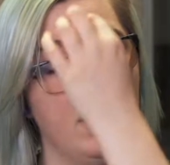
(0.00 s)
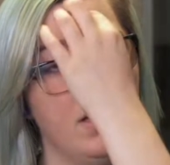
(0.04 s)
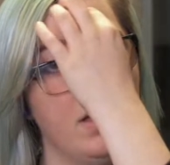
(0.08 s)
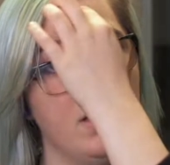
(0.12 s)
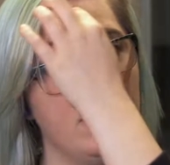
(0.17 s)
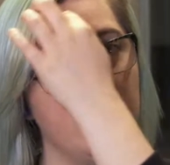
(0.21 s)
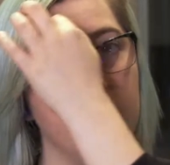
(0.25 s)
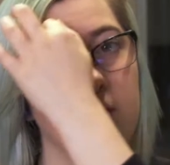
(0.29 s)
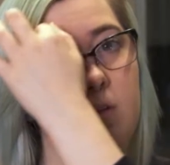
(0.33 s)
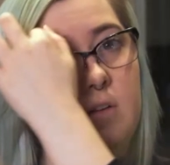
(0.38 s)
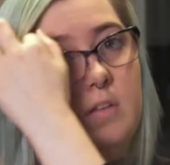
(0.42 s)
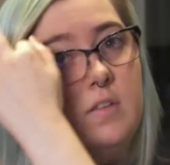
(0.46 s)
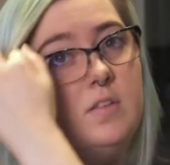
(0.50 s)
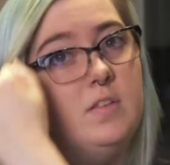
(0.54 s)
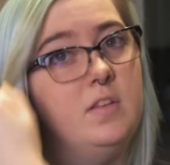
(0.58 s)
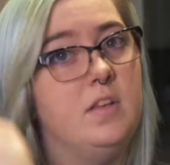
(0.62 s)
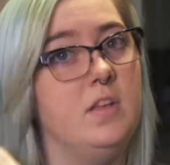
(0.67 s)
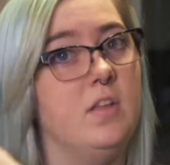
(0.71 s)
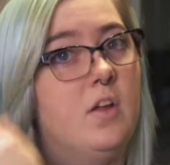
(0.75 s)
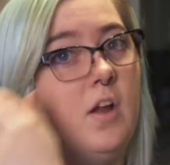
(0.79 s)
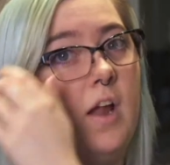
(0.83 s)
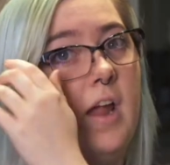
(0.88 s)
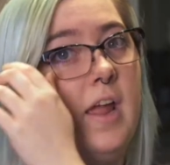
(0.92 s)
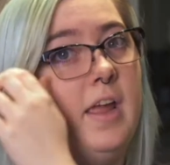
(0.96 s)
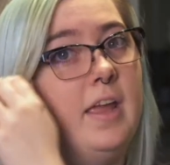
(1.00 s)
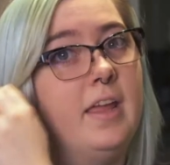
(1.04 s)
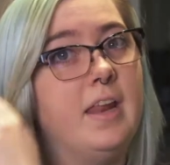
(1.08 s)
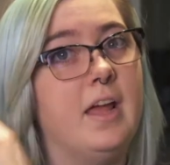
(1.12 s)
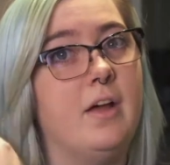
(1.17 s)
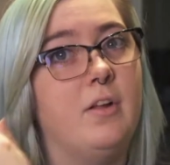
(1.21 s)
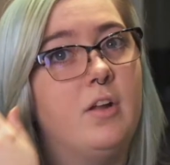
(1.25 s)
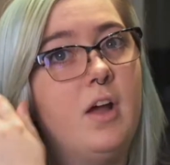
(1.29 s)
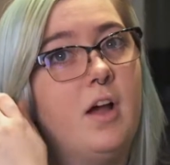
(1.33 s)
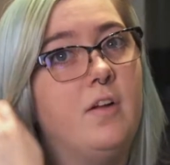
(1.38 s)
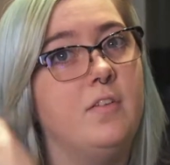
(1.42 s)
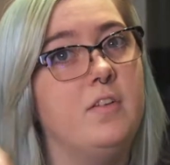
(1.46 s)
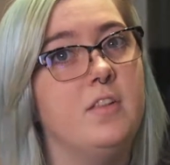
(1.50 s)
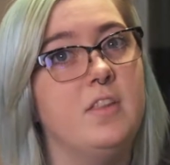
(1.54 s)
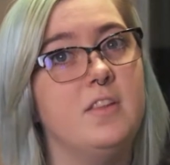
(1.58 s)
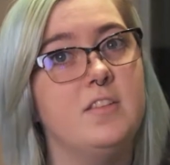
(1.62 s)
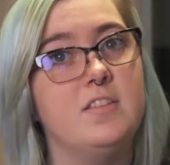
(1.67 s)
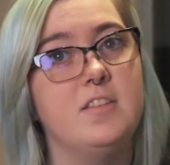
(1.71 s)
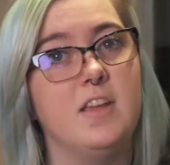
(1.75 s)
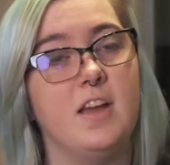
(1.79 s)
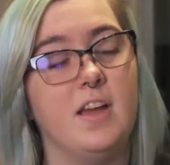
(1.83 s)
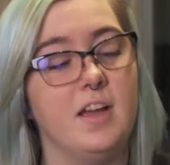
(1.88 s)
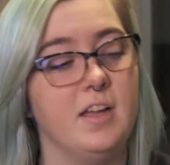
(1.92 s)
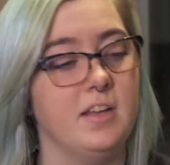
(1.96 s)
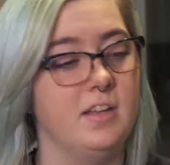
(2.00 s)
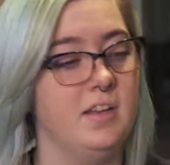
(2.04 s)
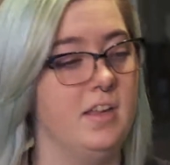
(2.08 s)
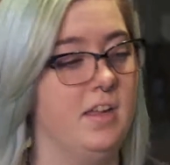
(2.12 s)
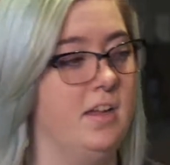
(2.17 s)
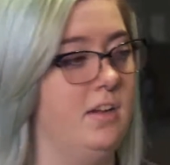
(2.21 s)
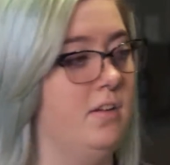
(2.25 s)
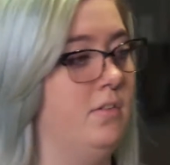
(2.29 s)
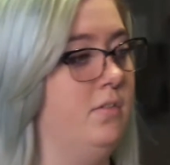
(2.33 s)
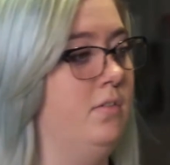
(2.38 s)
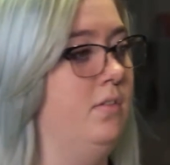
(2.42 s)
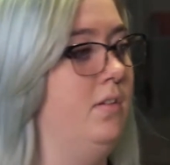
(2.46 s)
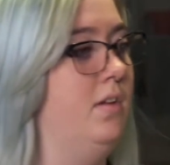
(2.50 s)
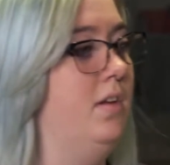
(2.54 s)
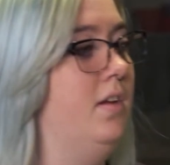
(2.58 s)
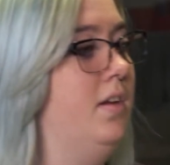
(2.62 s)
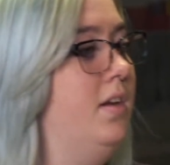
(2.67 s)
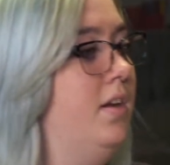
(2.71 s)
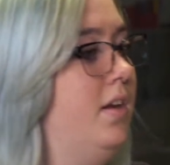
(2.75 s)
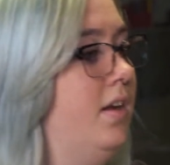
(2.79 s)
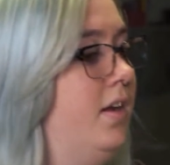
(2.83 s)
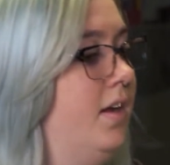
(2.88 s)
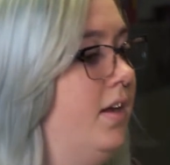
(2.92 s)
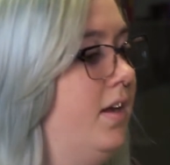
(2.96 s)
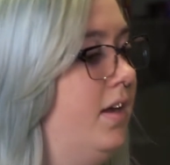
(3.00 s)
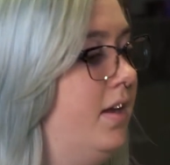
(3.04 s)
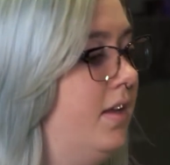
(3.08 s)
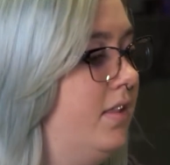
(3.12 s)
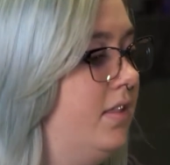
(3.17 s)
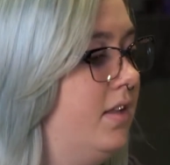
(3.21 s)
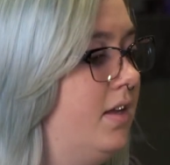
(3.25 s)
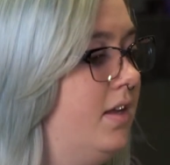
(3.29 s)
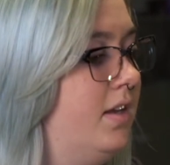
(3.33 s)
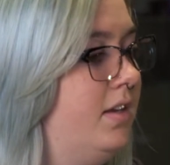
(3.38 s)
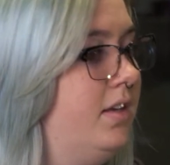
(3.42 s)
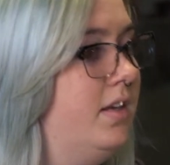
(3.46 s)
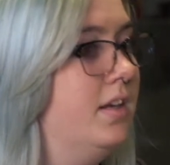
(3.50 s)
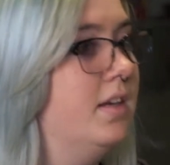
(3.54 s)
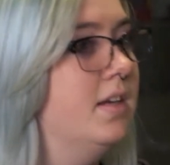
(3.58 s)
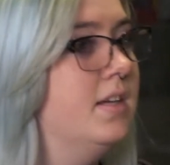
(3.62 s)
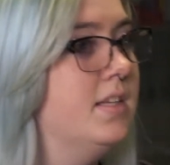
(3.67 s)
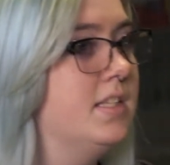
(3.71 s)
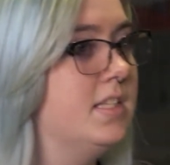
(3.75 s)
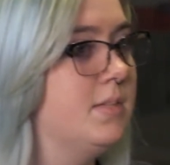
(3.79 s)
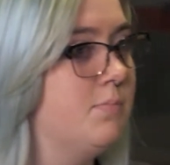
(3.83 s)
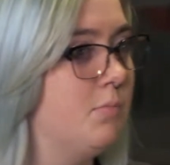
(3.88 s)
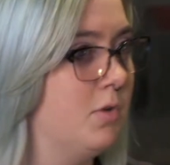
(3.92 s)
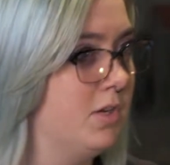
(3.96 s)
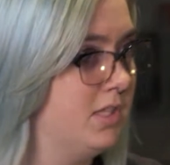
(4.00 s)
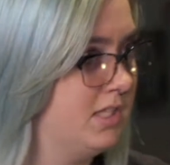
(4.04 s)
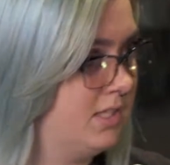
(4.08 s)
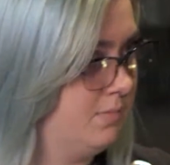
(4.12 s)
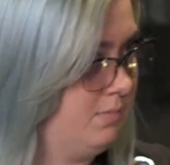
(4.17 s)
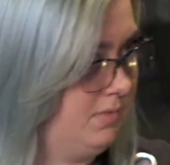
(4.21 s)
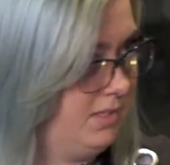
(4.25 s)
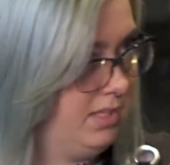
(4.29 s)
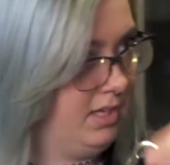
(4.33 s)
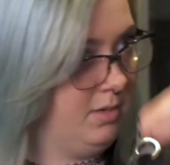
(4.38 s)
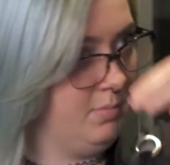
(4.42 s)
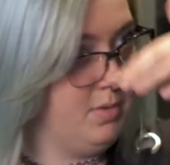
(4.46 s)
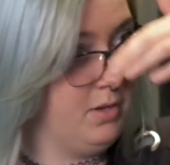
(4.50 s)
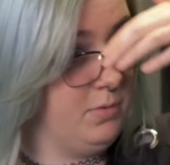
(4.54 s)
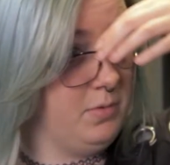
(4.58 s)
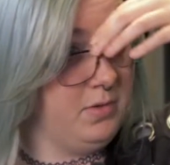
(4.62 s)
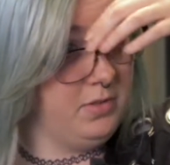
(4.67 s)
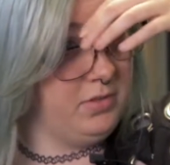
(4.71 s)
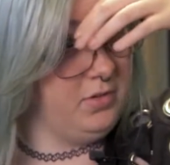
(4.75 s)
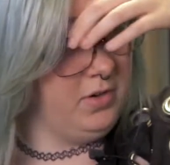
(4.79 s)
you can see they're hanging out off to the side now. And then spritz them a little bit with